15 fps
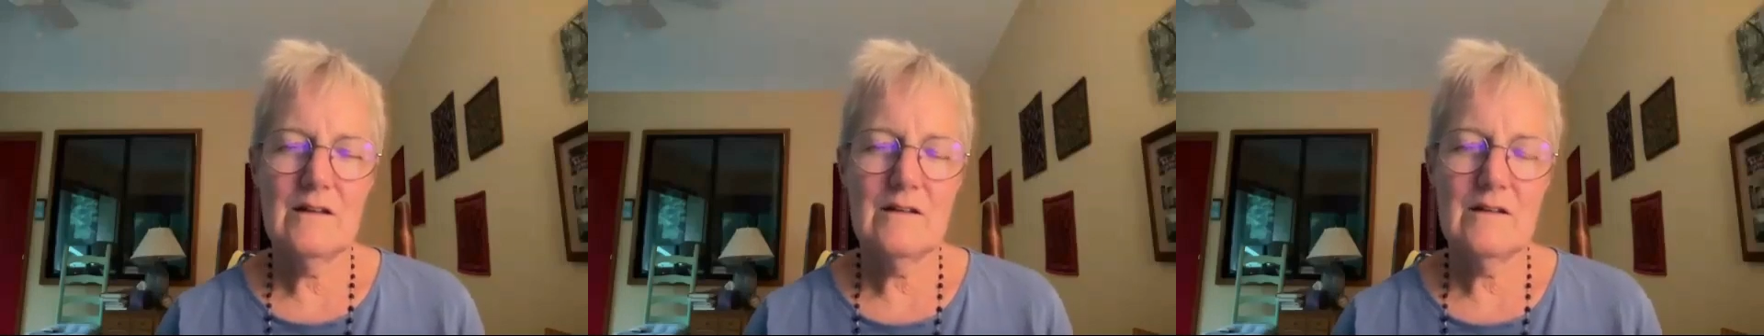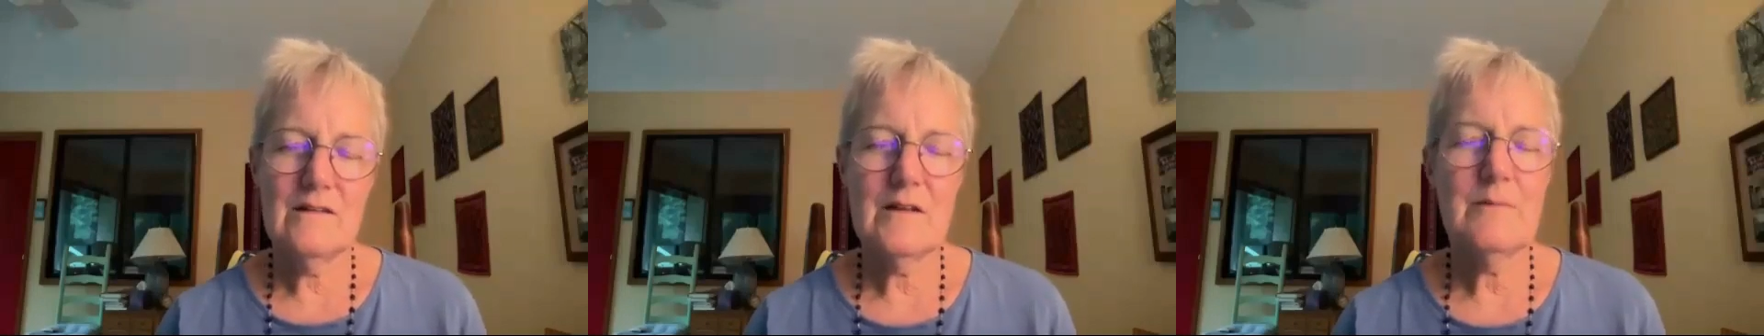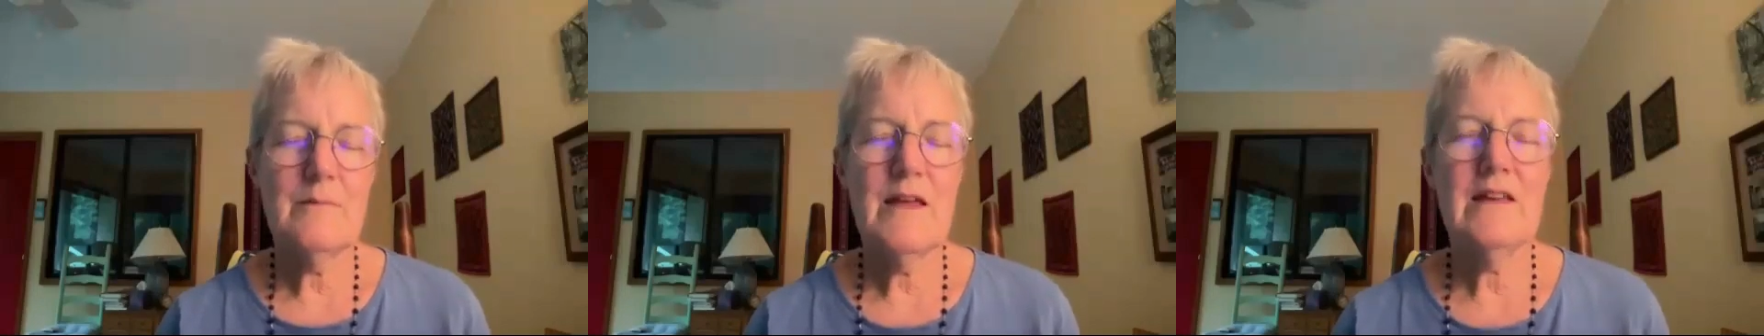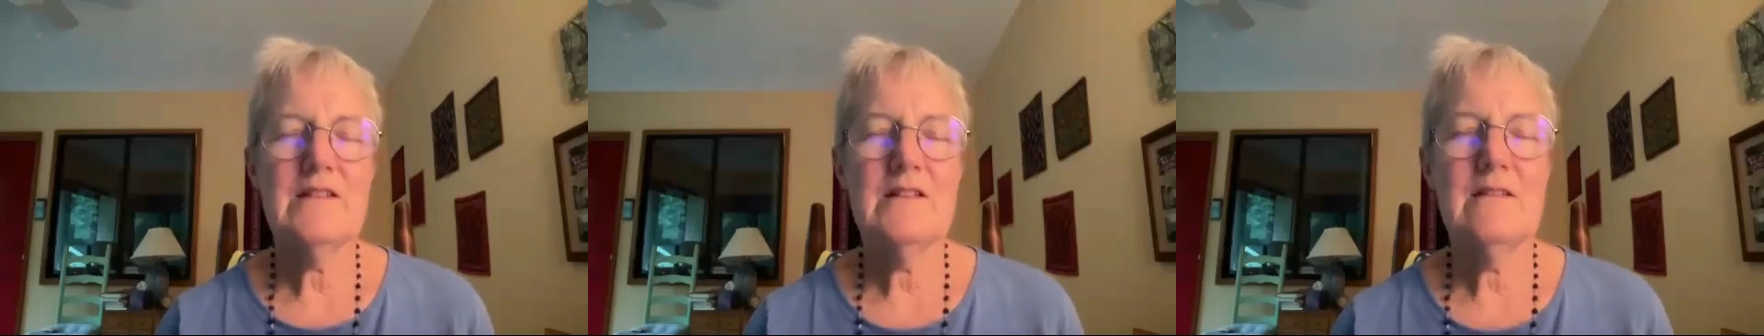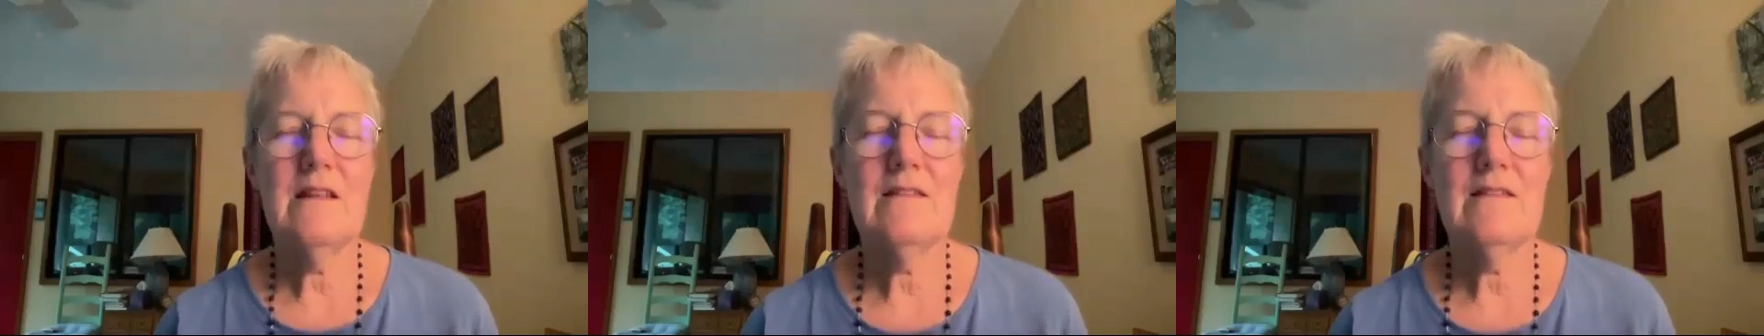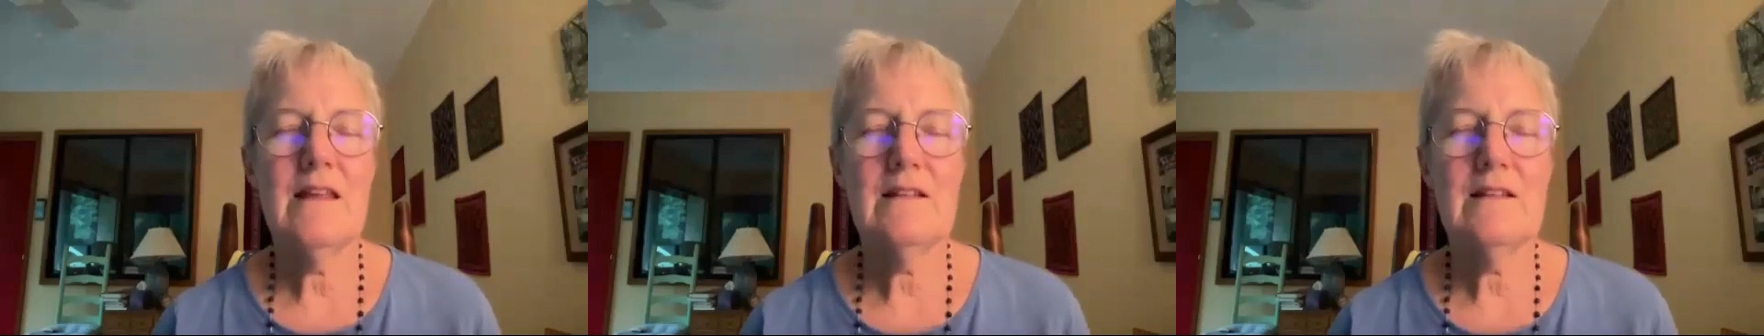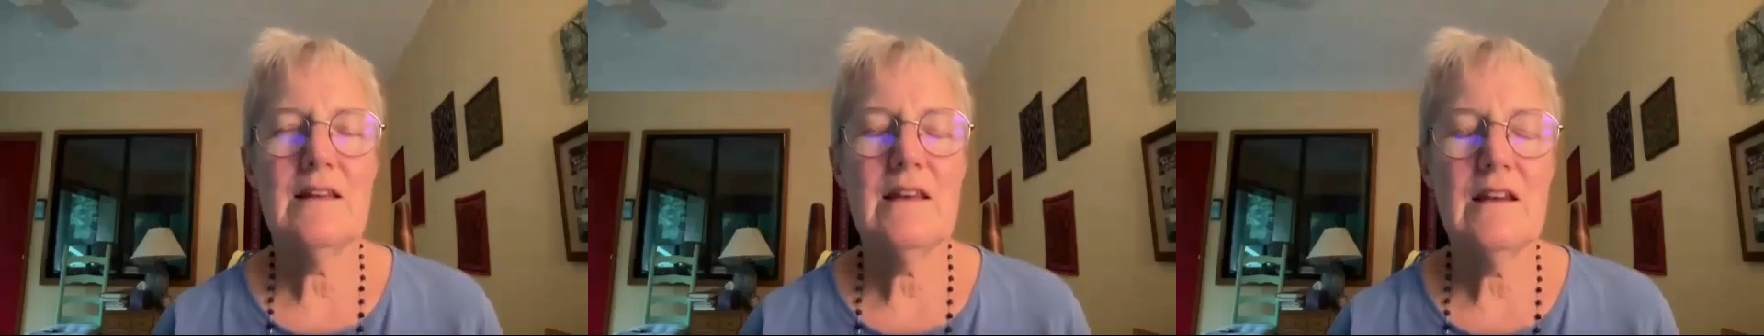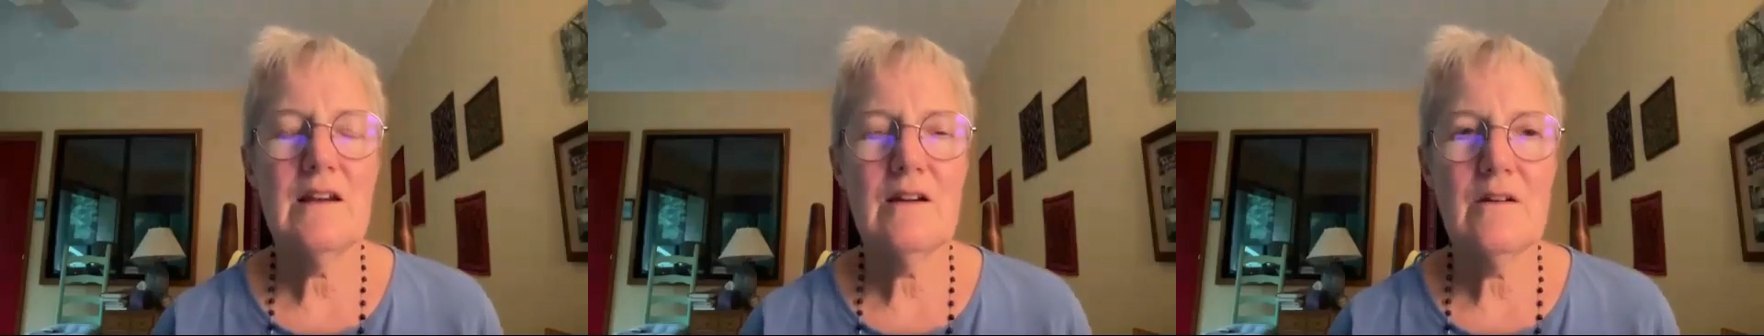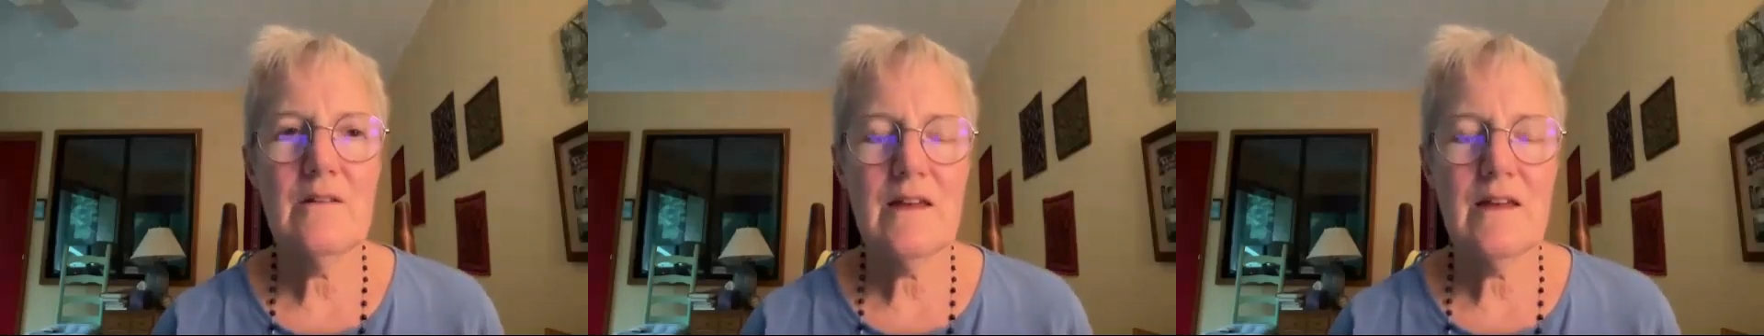Just imagine that that care,